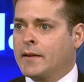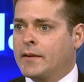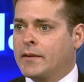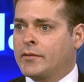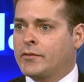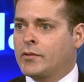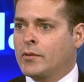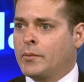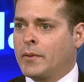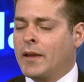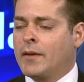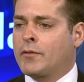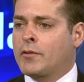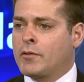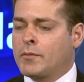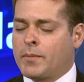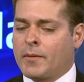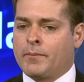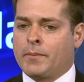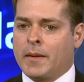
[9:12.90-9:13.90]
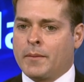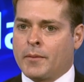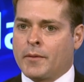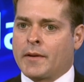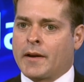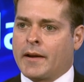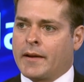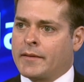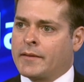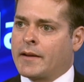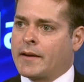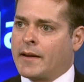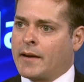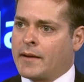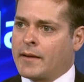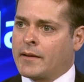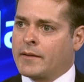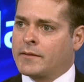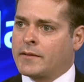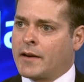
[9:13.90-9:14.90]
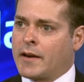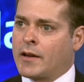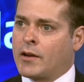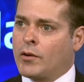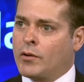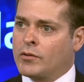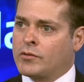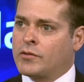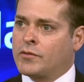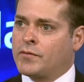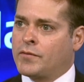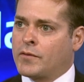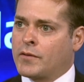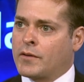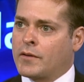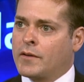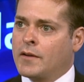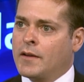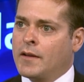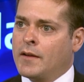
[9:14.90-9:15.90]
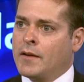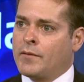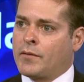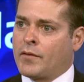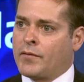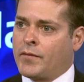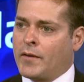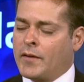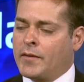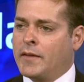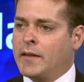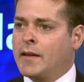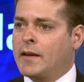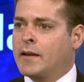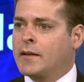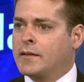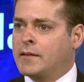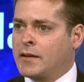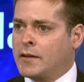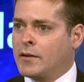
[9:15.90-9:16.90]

So we have a group of people that I go to for funding and